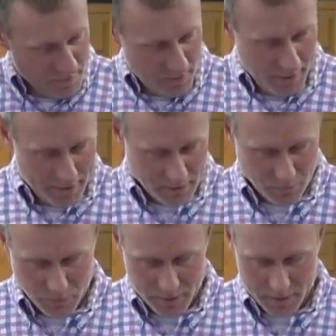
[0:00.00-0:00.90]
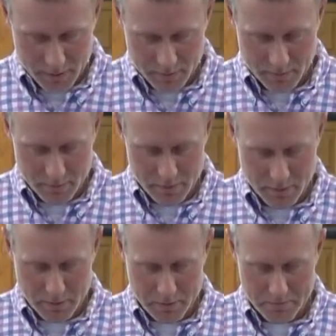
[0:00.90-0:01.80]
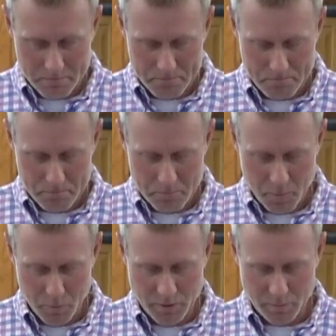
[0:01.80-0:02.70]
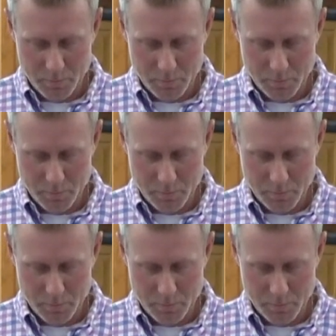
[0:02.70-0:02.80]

Last week, we